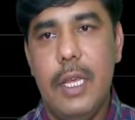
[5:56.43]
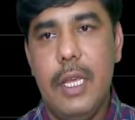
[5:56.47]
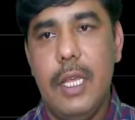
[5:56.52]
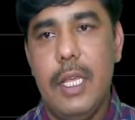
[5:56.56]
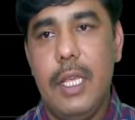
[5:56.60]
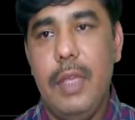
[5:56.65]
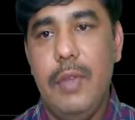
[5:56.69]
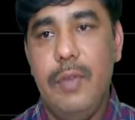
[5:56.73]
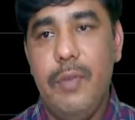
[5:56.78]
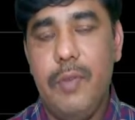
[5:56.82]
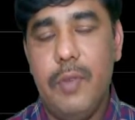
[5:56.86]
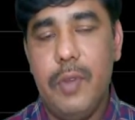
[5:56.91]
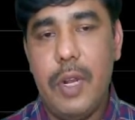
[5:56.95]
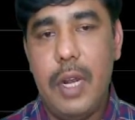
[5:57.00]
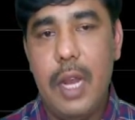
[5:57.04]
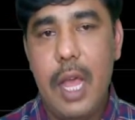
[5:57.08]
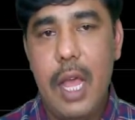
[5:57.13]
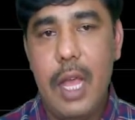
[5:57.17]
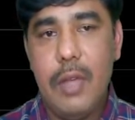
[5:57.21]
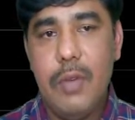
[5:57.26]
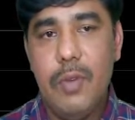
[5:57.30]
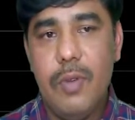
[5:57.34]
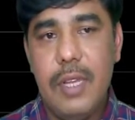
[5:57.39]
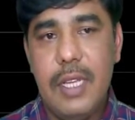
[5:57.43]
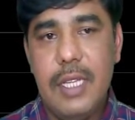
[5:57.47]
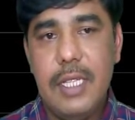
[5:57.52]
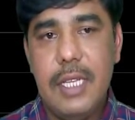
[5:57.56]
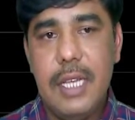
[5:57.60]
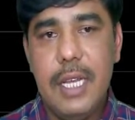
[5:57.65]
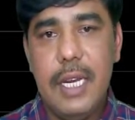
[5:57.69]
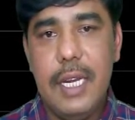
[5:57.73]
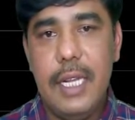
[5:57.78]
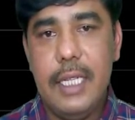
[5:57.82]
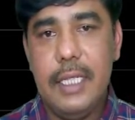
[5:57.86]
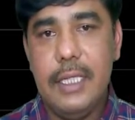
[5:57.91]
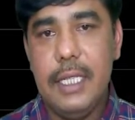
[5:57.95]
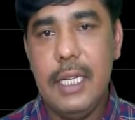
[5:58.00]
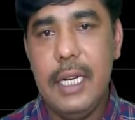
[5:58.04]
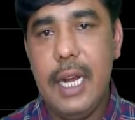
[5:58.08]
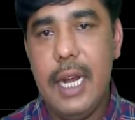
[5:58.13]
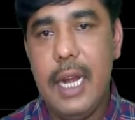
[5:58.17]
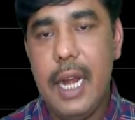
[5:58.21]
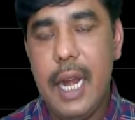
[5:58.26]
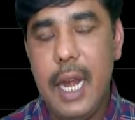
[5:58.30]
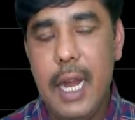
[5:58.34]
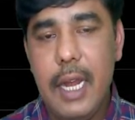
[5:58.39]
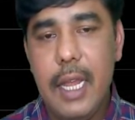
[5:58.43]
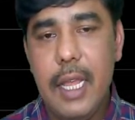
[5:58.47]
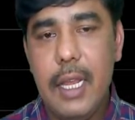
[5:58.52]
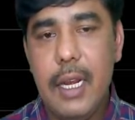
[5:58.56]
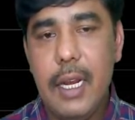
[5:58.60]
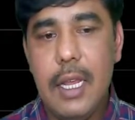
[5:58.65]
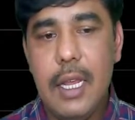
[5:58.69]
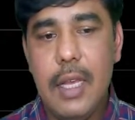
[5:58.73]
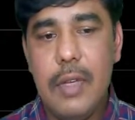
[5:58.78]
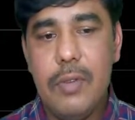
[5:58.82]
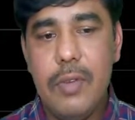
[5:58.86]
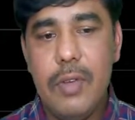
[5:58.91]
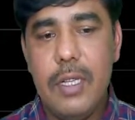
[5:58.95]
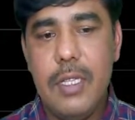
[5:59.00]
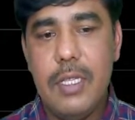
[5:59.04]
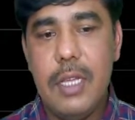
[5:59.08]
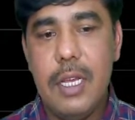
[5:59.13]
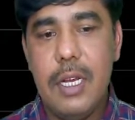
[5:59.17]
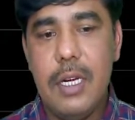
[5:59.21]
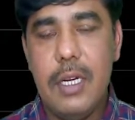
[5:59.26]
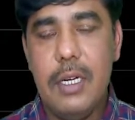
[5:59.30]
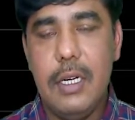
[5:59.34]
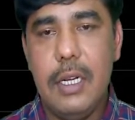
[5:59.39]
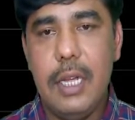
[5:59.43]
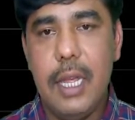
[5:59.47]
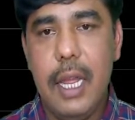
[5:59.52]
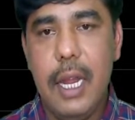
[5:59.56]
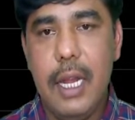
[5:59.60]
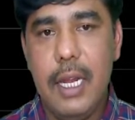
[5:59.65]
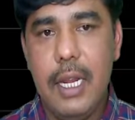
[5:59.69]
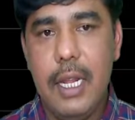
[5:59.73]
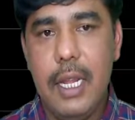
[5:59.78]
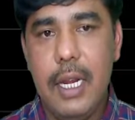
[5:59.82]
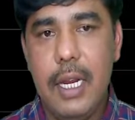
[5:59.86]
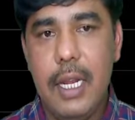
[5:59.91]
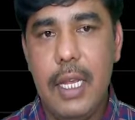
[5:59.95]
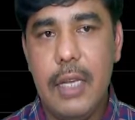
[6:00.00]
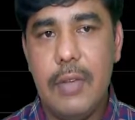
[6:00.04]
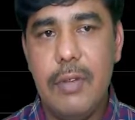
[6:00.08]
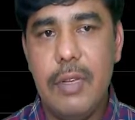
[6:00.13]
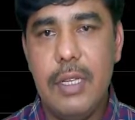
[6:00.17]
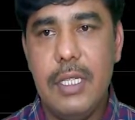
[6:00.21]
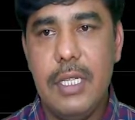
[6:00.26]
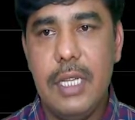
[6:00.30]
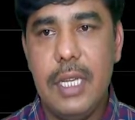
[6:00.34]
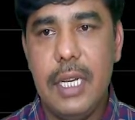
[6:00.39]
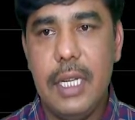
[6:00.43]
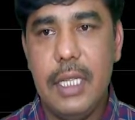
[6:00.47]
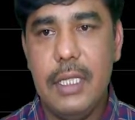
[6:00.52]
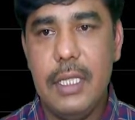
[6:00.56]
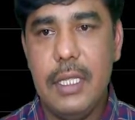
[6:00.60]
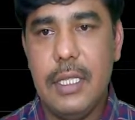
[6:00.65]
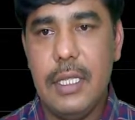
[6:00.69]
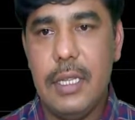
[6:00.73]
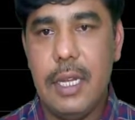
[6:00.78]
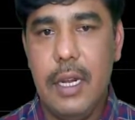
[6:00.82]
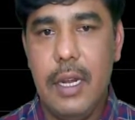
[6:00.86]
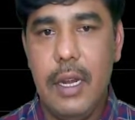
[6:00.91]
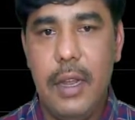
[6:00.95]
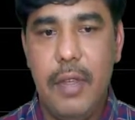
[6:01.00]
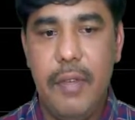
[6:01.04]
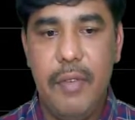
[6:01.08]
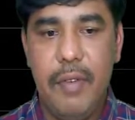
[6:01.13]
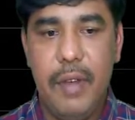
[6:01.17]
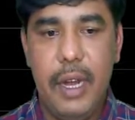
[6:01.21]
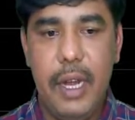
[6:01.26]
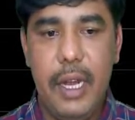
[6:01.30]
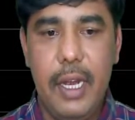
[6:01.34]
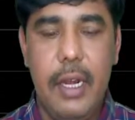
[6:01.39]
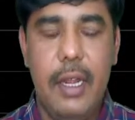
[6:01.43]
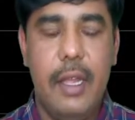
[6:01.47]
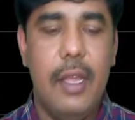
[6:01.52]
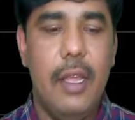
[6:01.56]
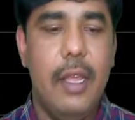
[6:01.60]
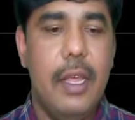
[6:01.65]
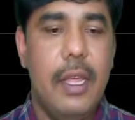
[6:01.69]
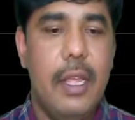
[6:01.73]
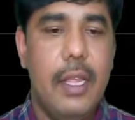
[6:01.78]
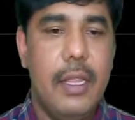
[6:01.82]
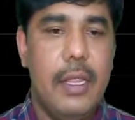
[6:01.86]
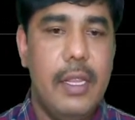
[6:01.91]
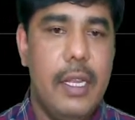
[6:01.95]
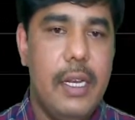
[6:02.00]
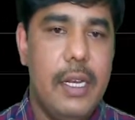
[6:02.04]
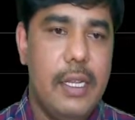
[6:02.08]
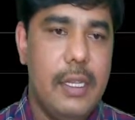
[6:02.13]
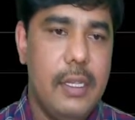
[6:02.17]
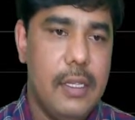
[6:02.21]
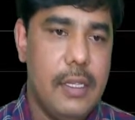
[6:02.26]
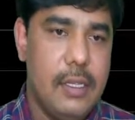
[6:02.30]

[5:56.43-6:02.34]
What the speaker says: If clockwise direction and anti-clockwise directions are different, then